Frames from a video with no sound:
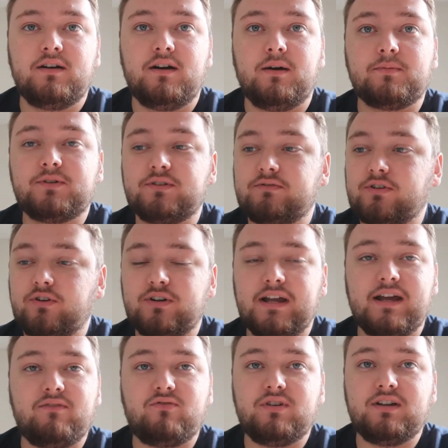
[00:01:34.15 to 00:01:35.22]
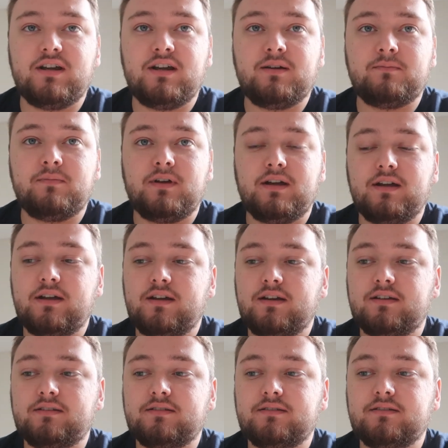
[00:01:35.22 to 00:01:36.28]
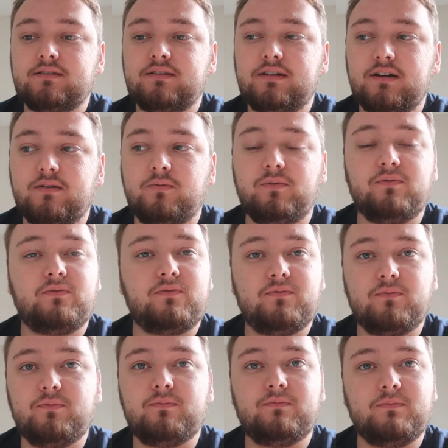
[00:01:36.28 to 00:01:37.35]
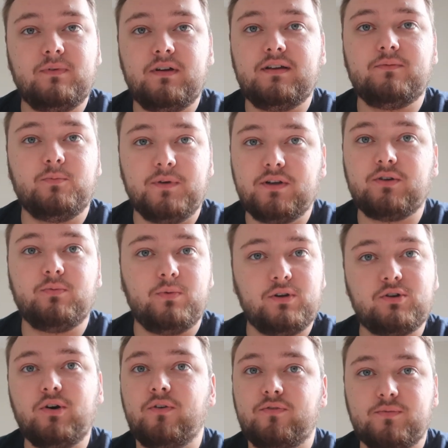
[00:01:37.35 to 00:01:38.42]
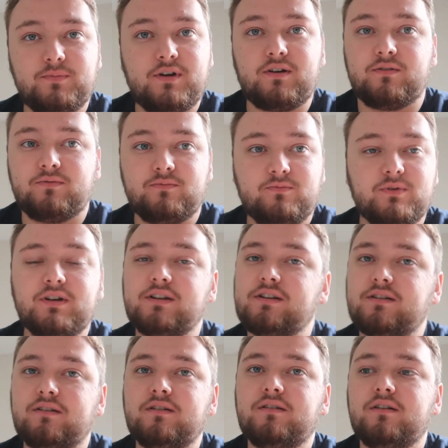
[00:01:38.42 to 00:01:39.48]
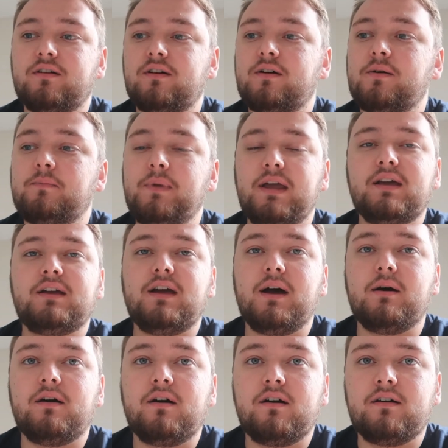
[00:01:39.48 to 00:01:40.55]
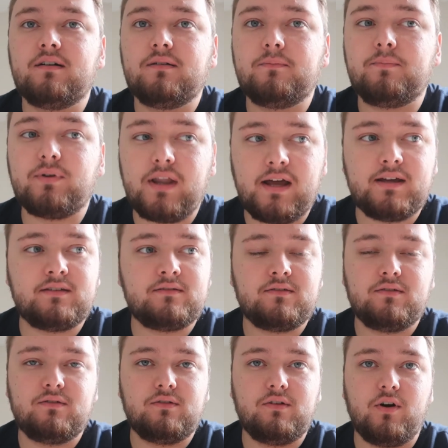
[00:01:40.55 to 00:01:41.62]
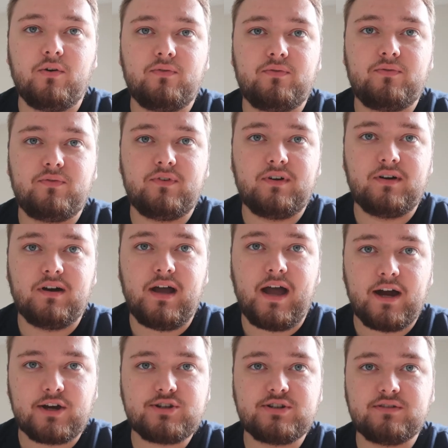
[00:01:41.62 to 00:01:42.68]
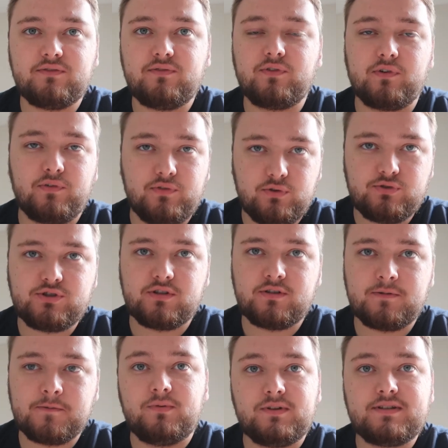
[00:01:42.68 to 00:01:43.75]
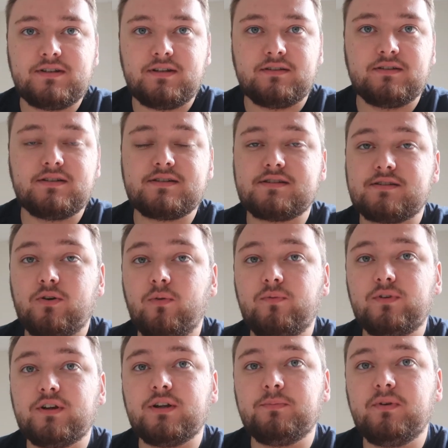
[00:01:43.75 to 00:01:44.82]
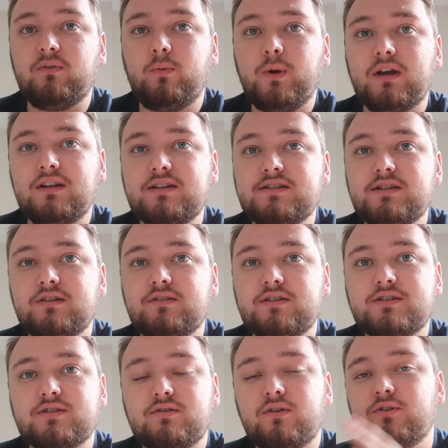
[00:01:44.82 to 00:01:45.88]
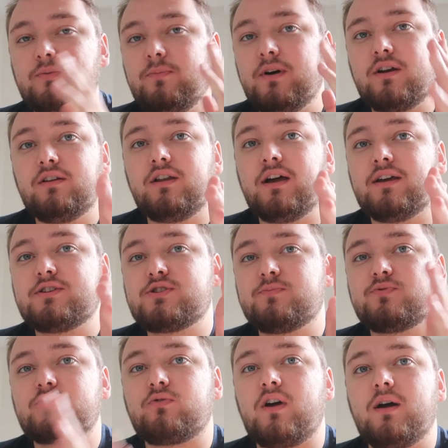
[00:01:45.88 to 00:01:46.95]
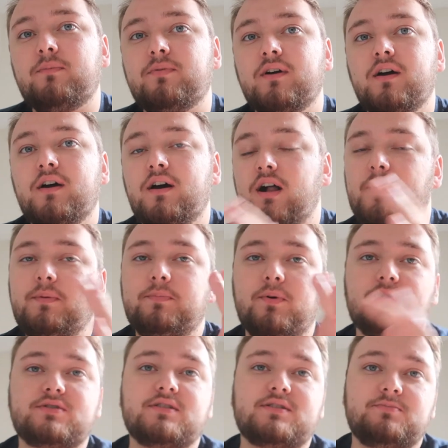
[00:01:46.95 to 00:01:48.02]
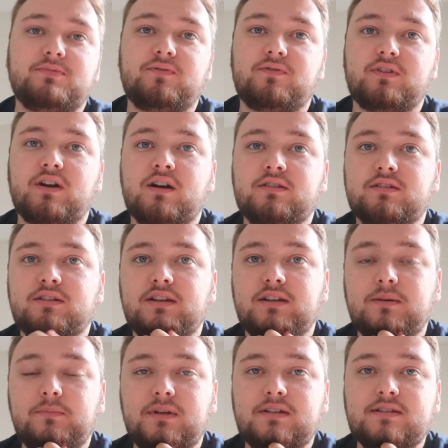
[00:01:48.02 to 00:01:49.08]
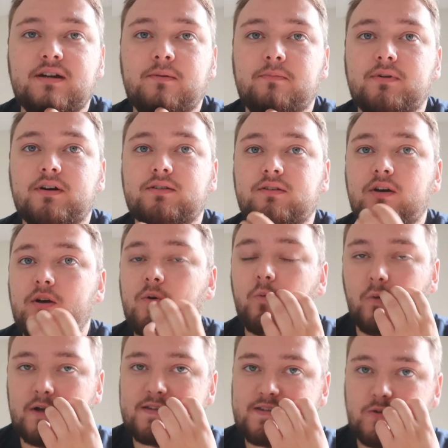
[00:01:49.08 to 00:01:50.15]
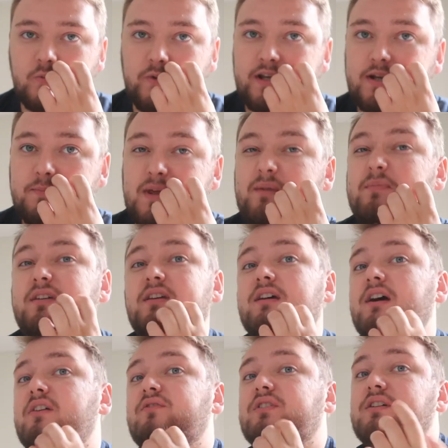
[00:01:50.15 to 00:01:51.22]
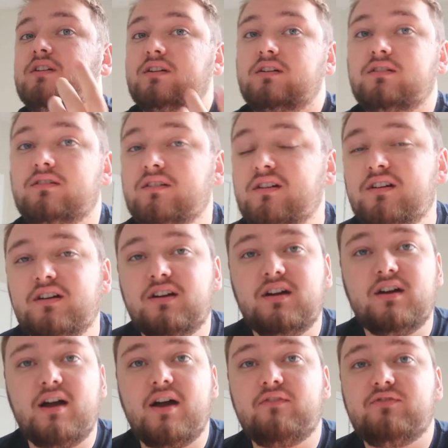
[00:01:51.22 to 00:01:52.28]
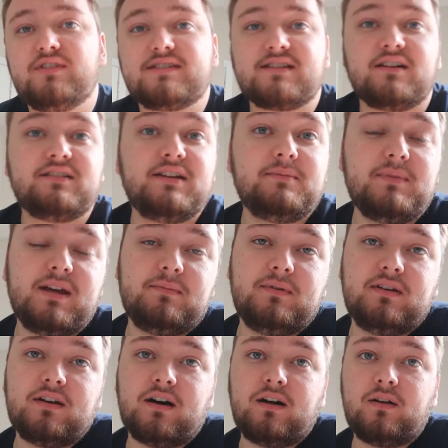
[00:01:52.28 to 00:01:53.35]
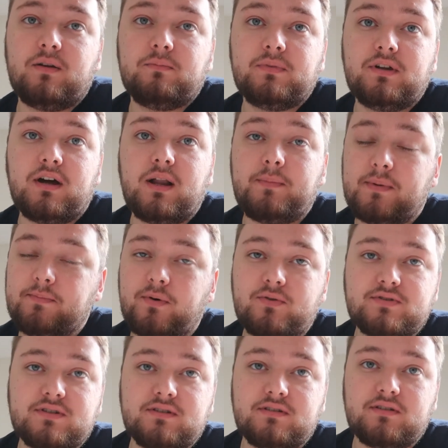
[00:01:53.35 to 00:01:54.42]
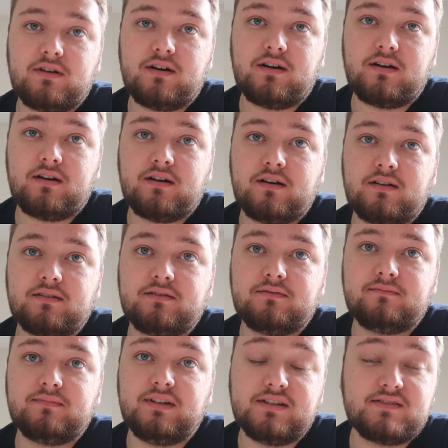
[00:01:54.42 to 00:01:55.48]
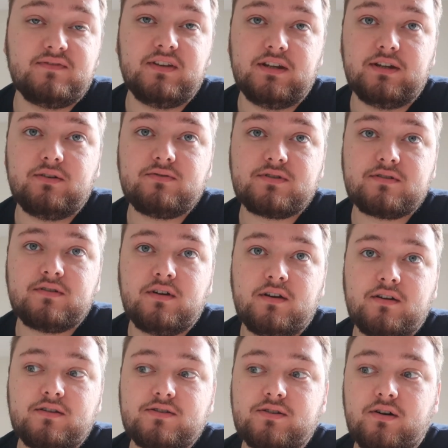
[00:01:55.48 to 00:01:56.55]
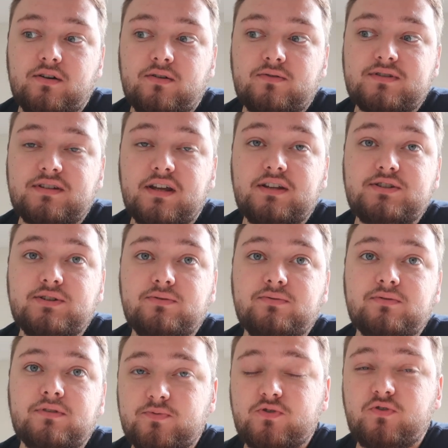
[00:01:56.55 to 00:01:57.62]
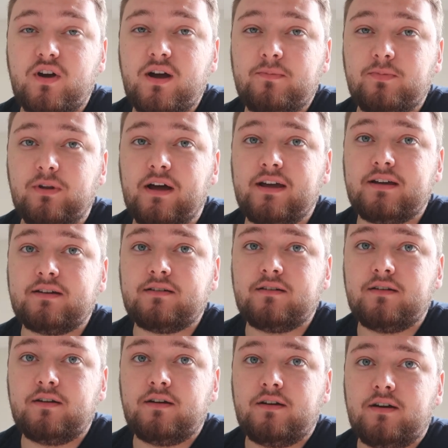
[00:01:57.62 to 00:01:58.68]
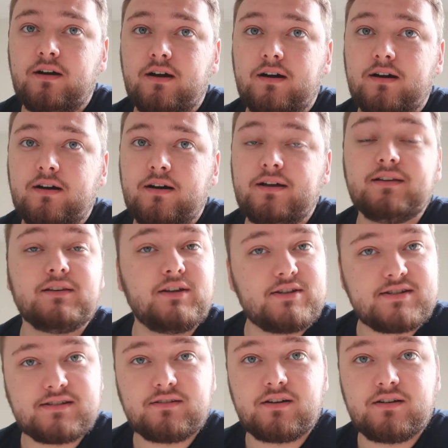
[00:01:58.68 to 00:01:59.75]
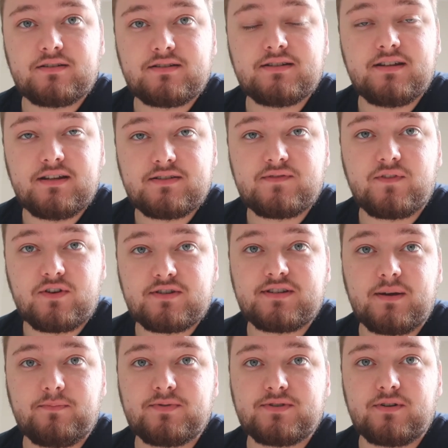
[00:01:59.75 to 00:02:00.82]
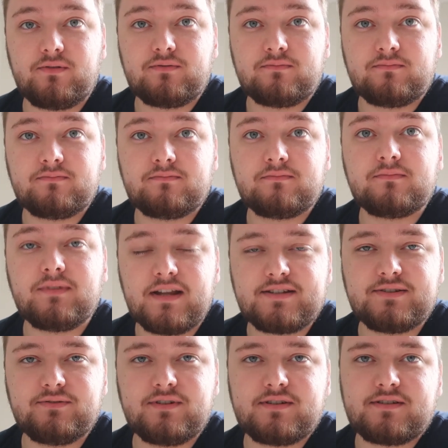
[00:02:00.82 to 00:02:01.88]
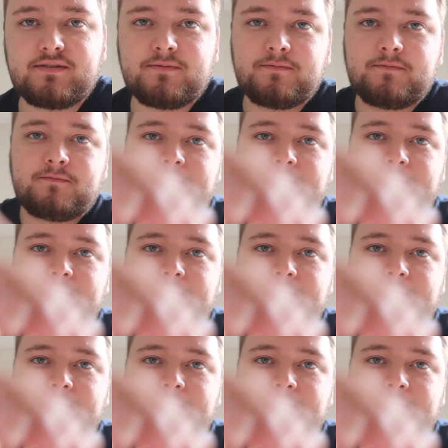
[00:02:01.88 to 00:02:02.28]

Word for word: I'm gonna record every game and yeah, we'll, we, will we will go from there. We're gonna make a plan of uh, action for future we'll see this is hopefully gonna be a weekly series so you better like subscribe I'll be posting some different content in the meantime but once a week maybe every every Sunday maybe I'll be I'll be posting uh, these videos so stay tuned subscribe like uh, and let's start today's first episode let's do this